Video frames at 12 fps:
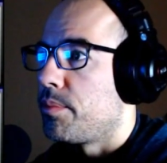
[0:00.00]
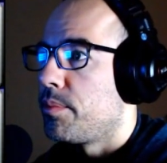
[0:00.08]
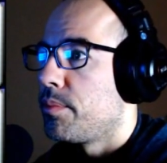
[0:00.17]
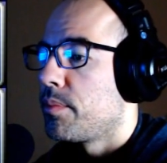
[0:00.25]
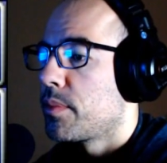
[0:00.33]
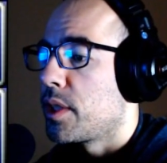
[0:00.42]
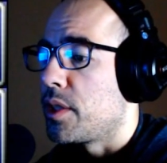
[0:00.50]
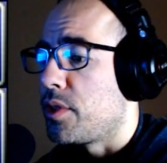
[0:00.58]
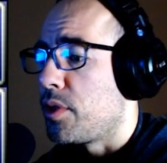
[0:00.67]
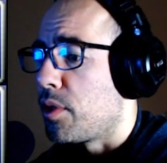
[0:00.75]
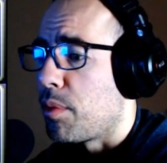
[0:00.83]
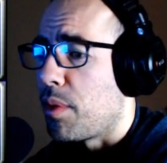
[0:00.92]
Because you're
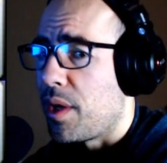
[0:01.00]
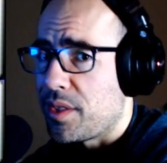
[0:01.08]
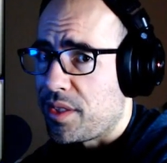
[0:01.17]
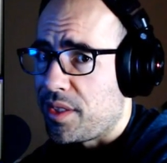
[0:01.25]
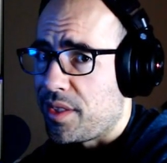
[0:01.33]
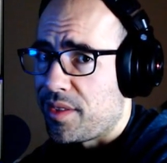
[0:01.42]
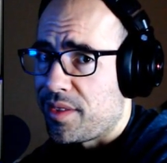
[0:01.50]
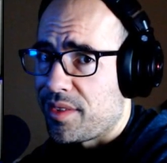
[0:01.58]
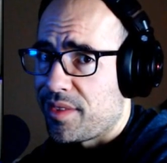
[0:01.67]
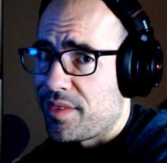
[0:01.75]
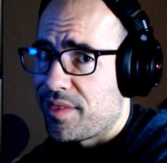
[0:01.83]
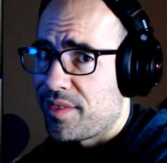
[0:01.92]
watching
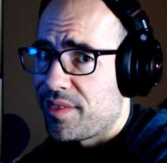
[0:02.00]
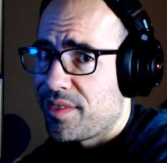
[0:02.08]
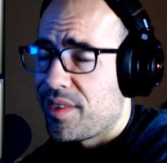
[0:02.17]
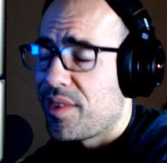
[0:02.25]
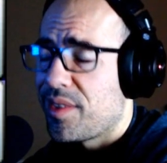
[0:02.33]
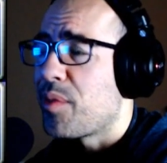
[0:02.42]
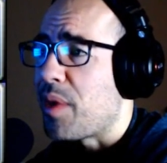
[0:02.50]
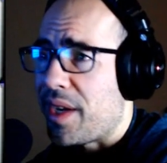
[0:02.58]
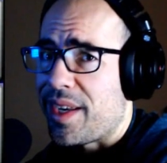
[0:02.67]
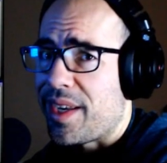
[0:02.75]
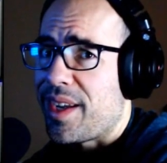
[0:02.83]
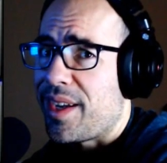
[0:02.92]
right now,
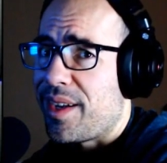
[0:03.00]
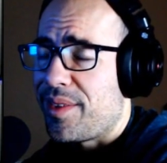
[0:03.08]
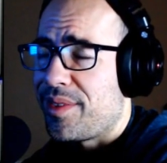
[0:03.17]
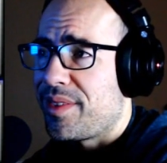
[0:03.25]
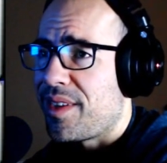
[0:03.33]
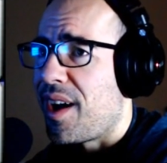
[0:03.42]
obviously.